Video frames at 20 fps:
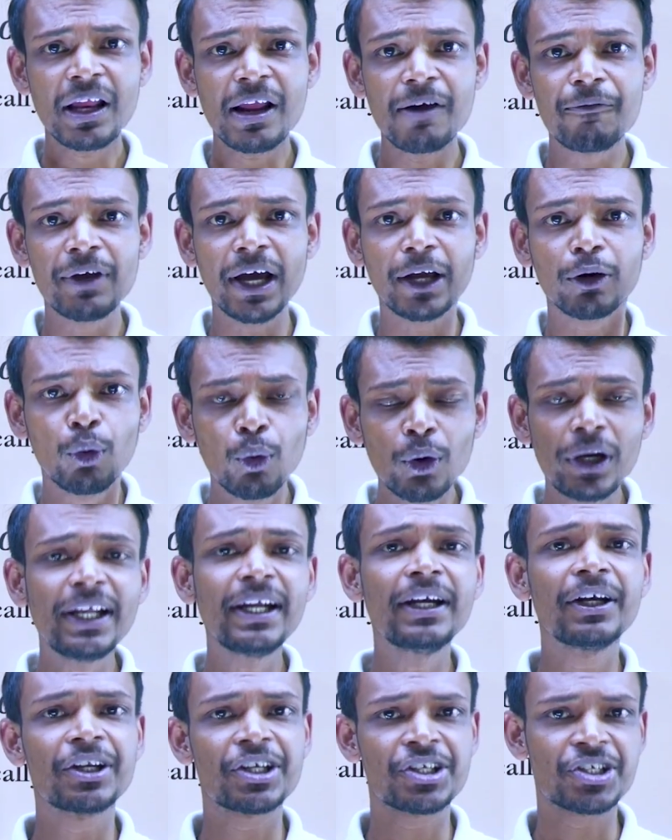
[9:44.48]
We are only
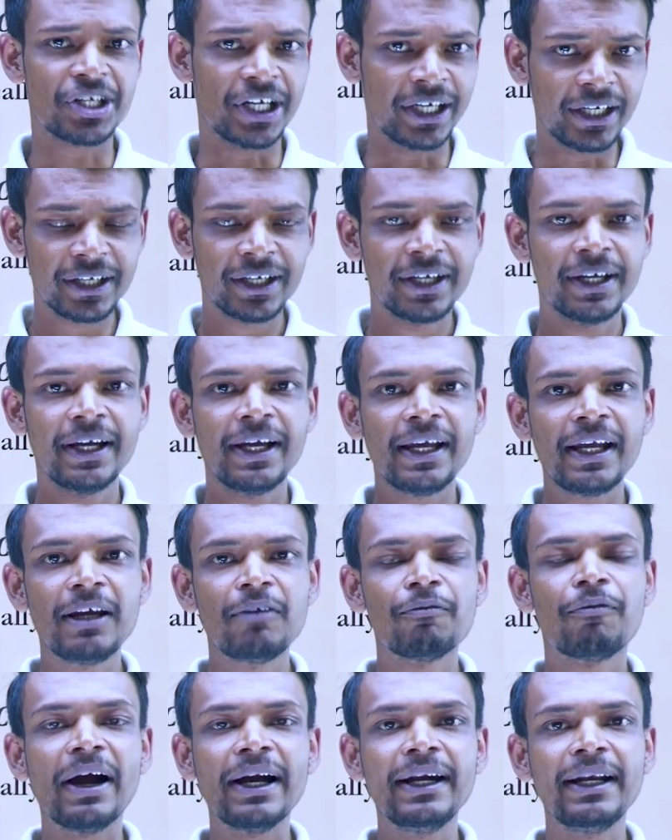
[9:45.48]
interested
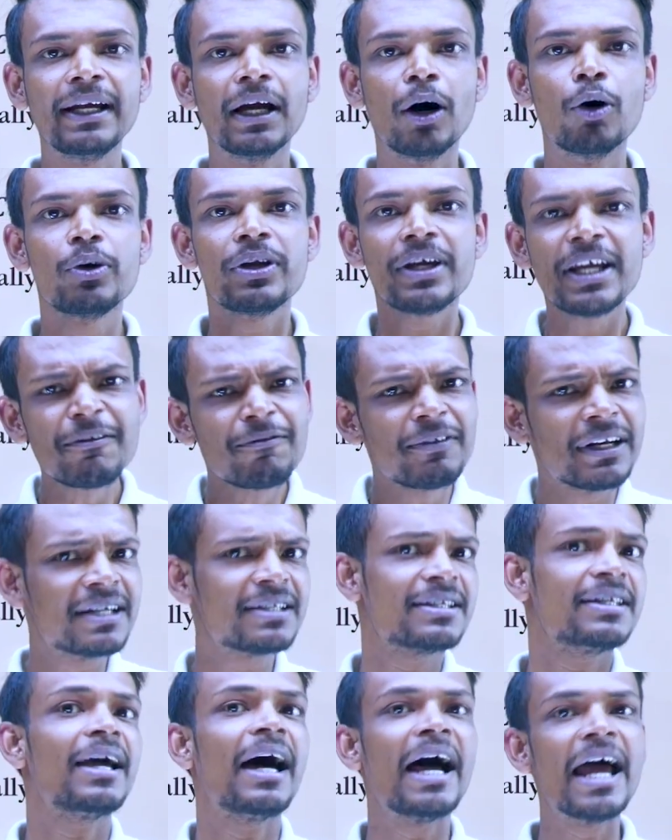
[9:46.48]
in finding out if
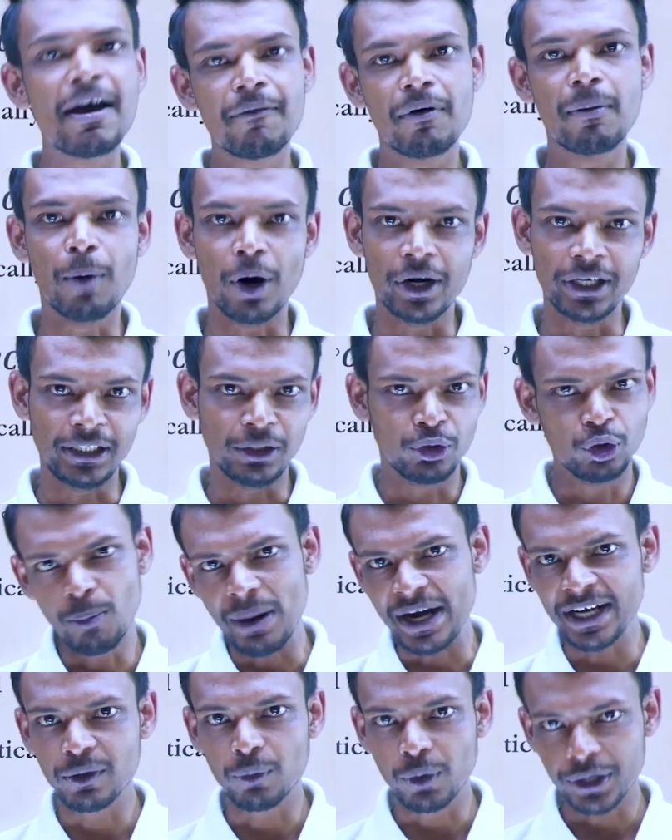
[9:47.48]
let's say I have a body, no
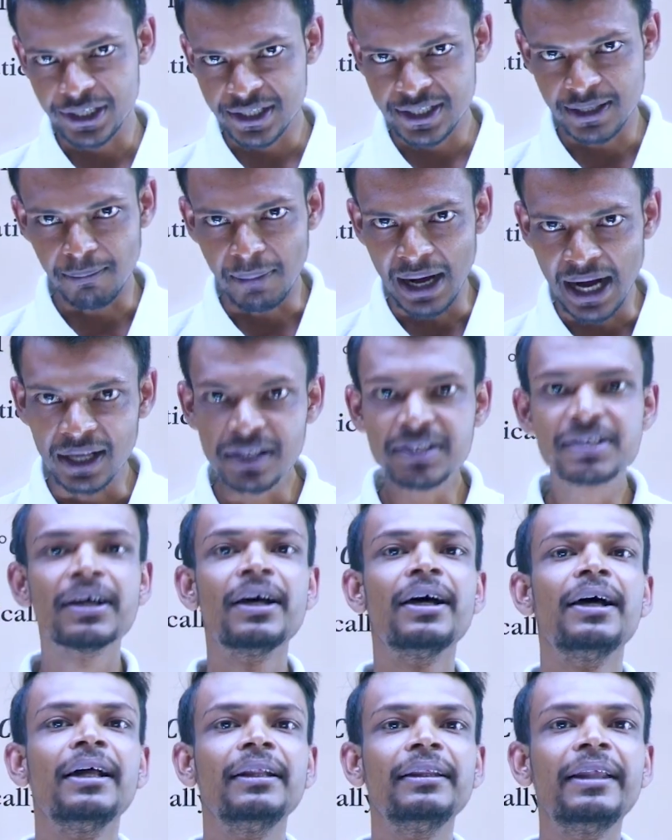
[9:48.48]
matter what is the mass,
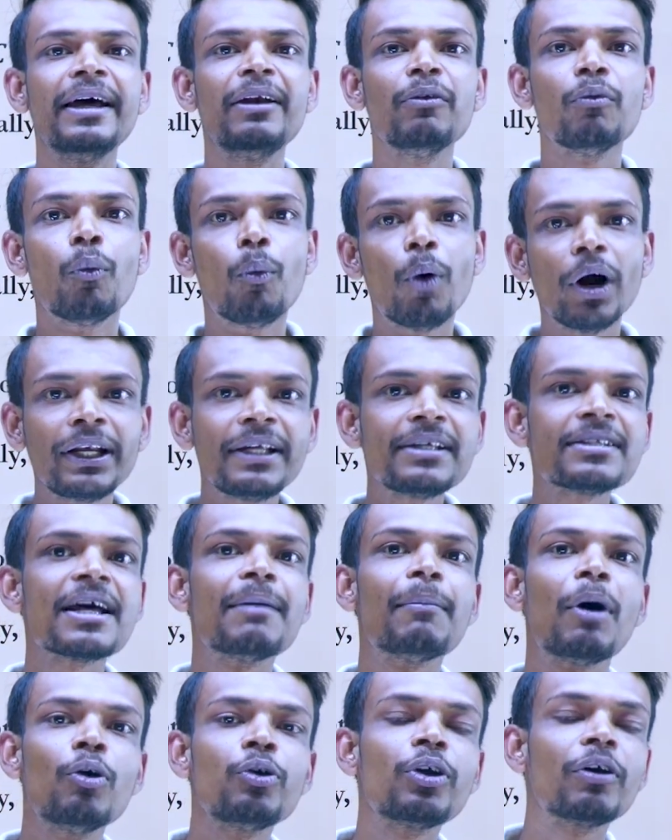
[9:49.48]
then what is the
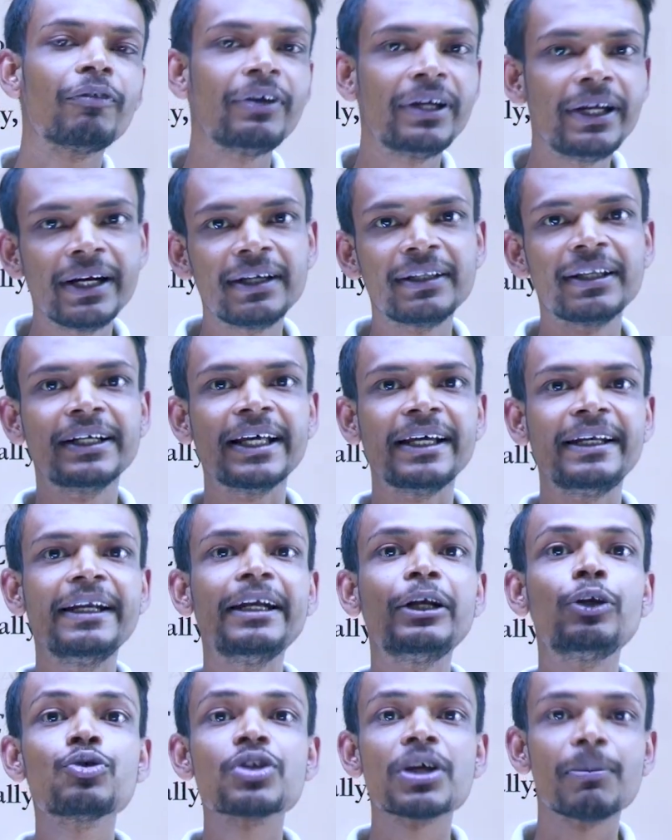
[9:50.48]
amount of heat that I
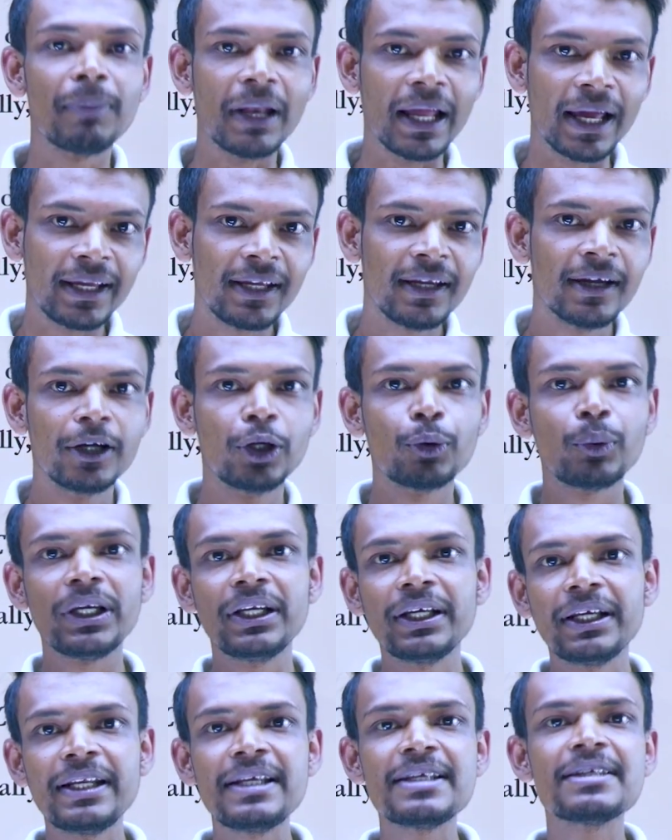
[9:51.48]
need to supply to
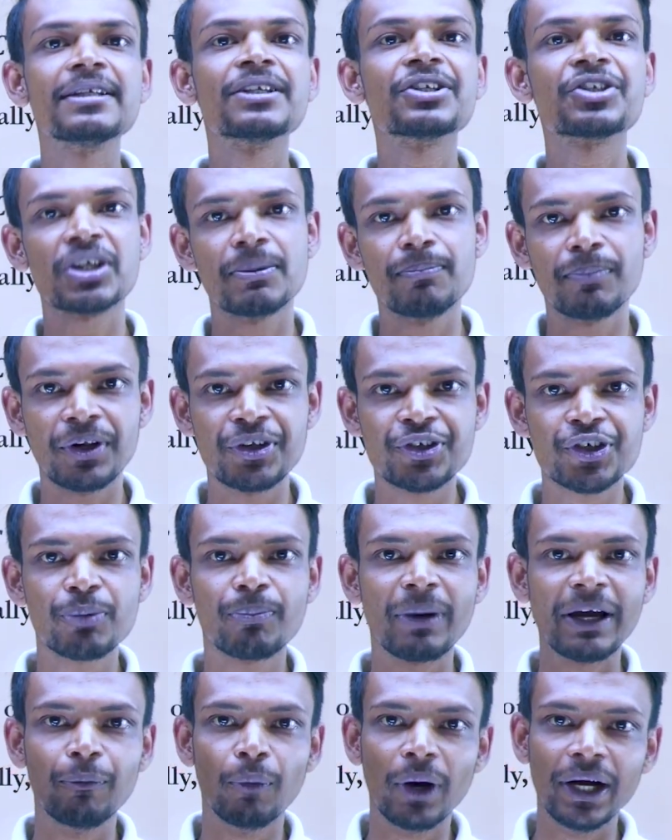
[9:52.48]
increase its temperature
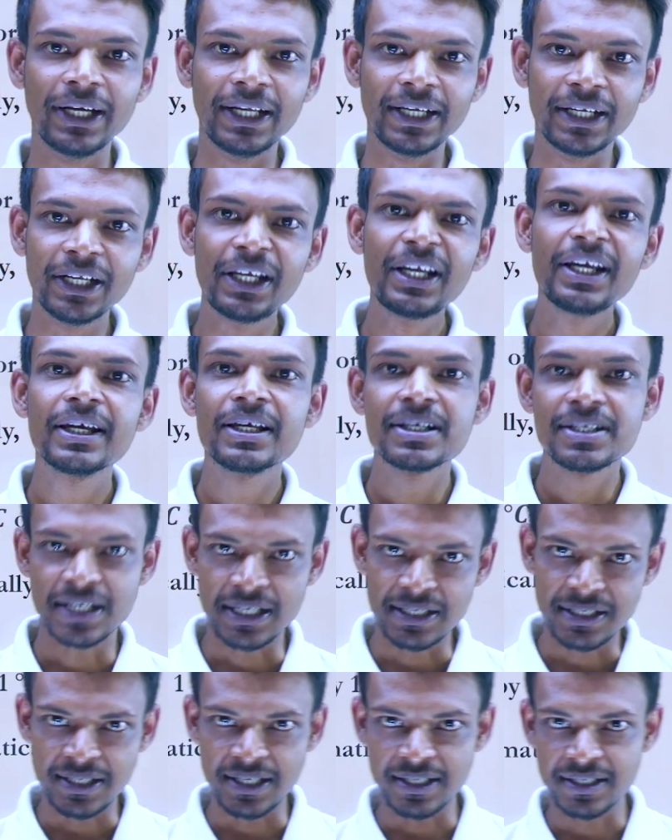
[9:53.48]
by 1 degree
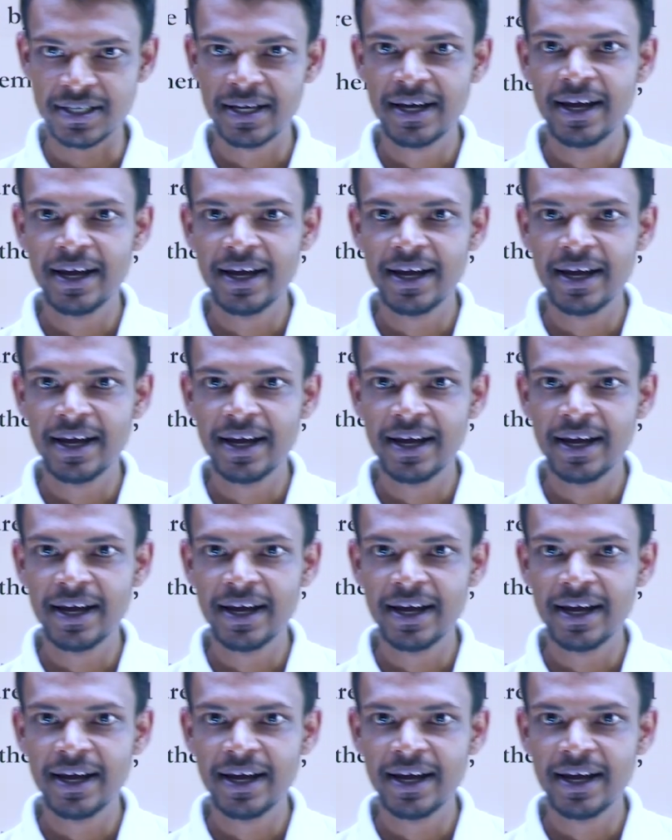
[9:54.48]
Celsius.